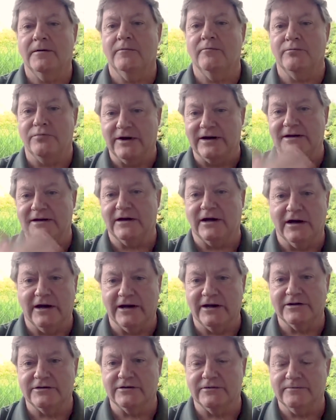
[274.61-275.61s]
Break the
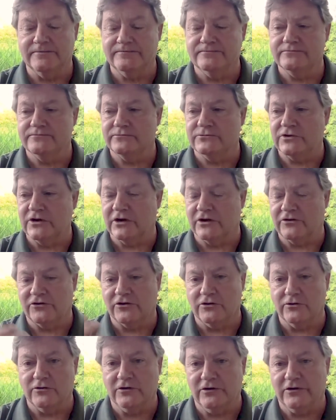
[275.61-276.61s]
connection.
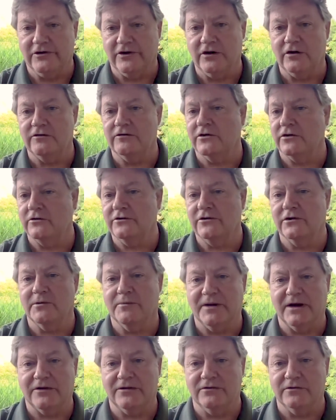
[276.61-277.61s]
Excuse yourself, go to the
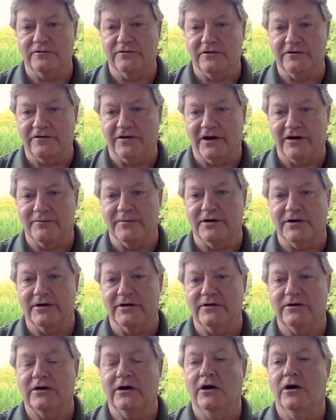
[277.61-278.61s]
bathroom for five
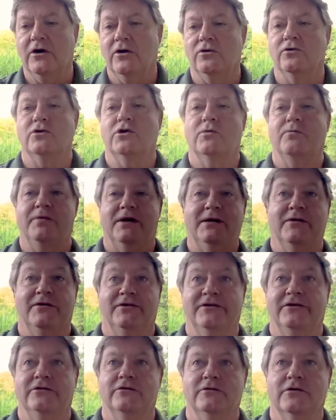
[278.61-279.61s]
minutes. Or go better
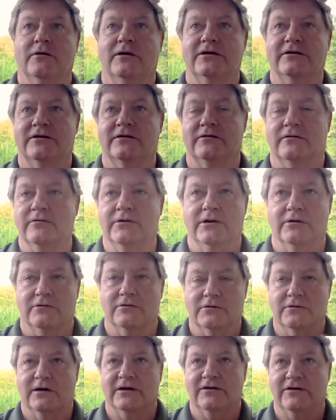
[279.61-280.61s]
still, go out you know,
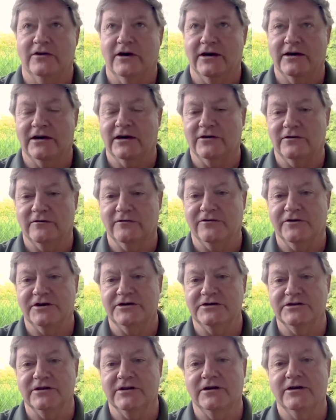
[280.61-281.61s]
go outside and get some
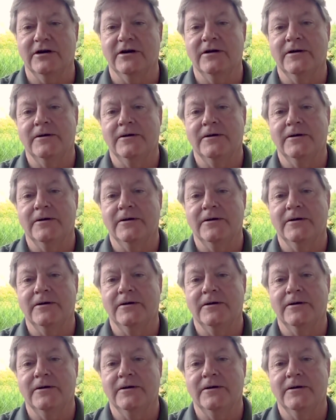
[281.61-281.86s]
fresh air.